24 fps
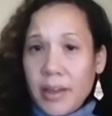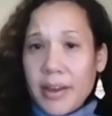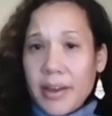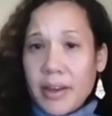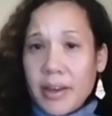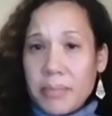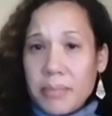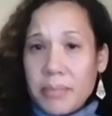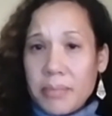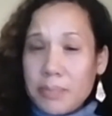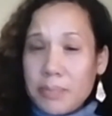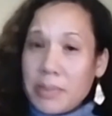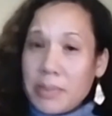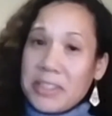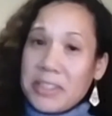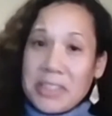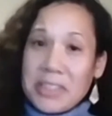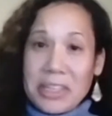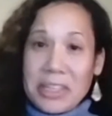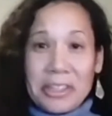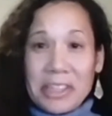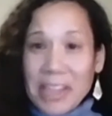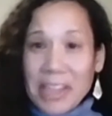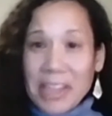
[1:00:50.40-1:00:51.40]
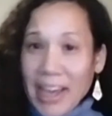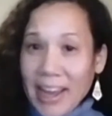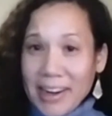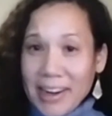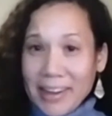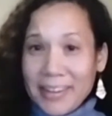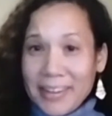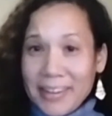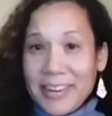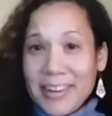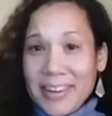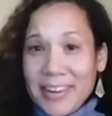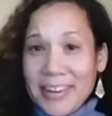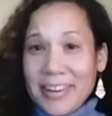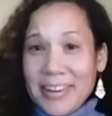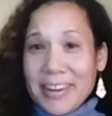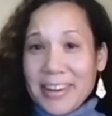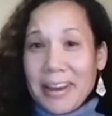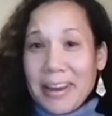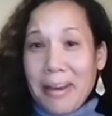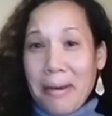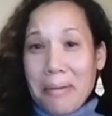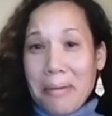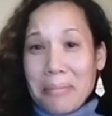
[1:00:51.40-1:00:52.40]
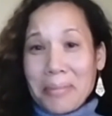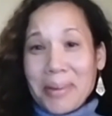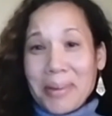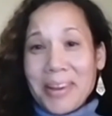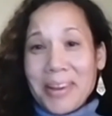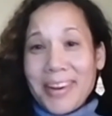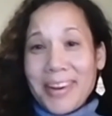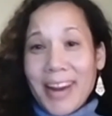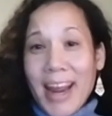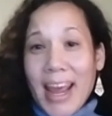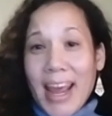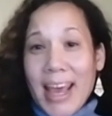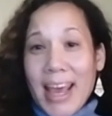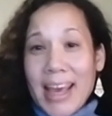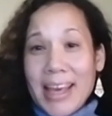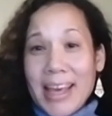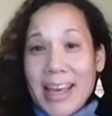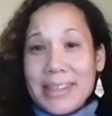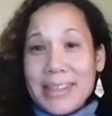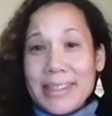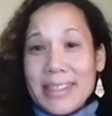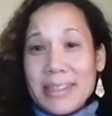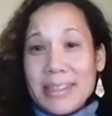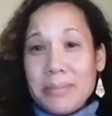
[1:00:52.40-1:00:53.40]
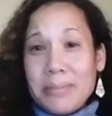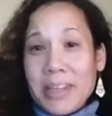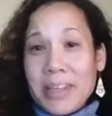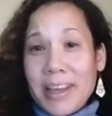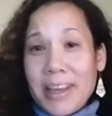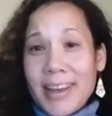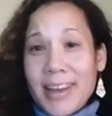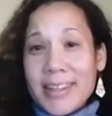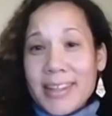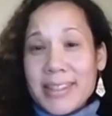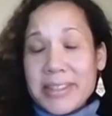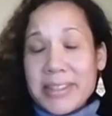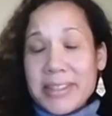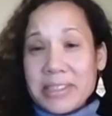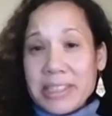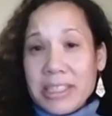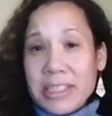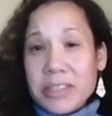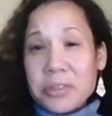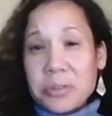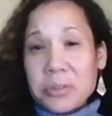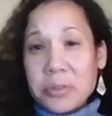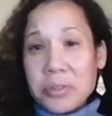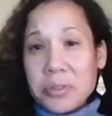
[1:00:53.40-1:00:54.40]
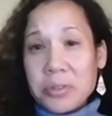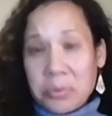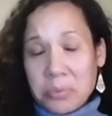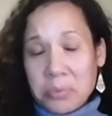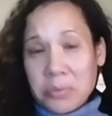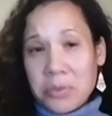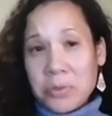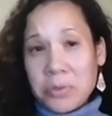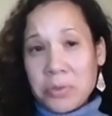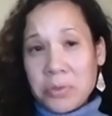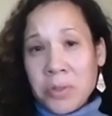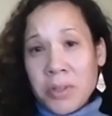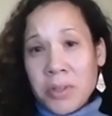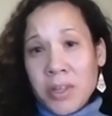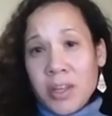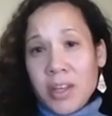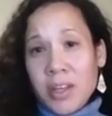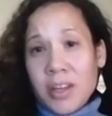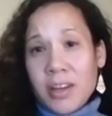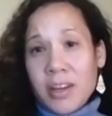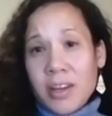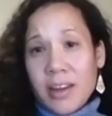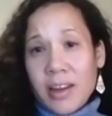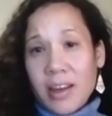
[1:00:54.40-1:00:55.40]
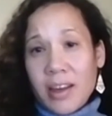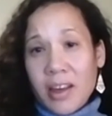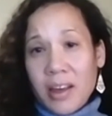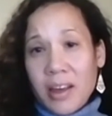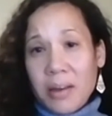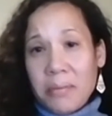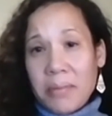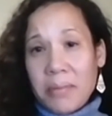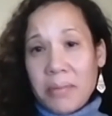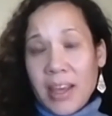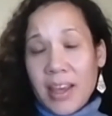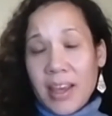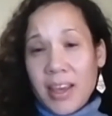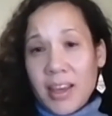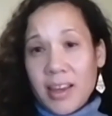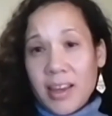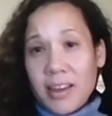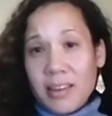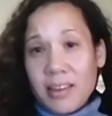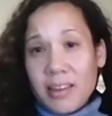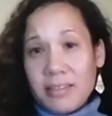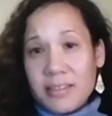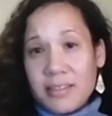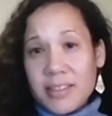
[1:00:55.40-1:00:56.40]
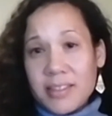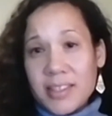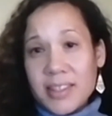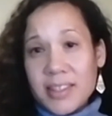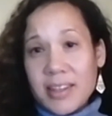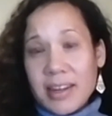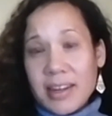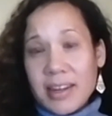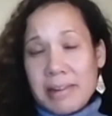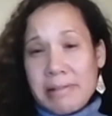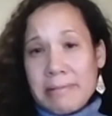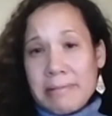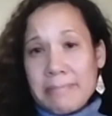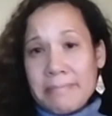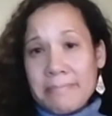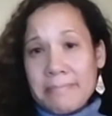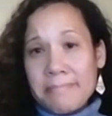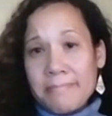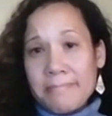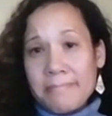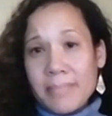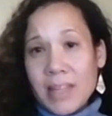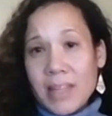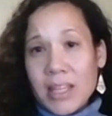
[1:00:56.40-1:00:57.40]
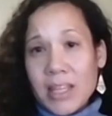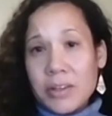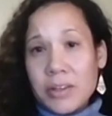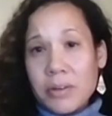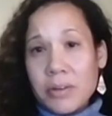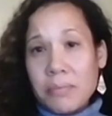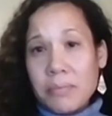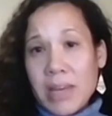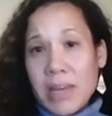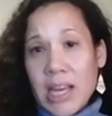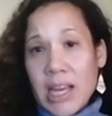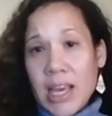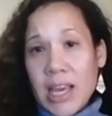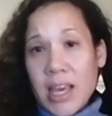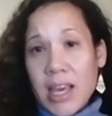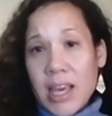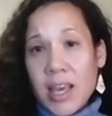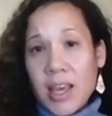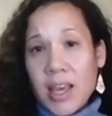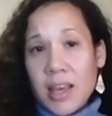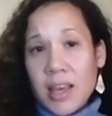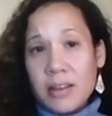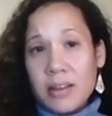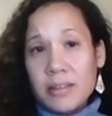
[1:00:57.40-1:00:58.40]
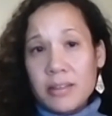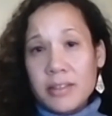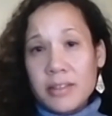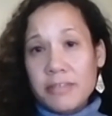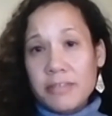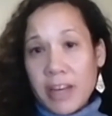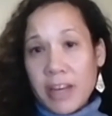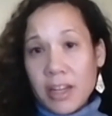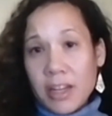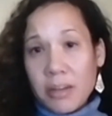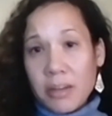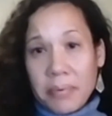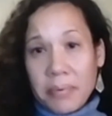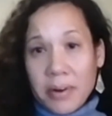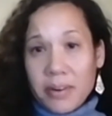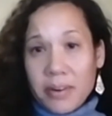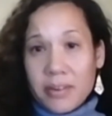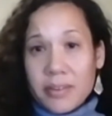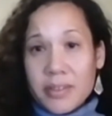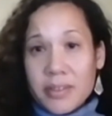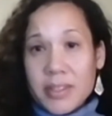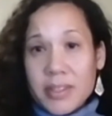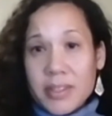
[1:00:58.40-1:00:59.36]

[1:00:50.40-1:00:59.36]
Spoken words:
is because they couldn't get it. A CBA is a legal tool, and you know, many developers,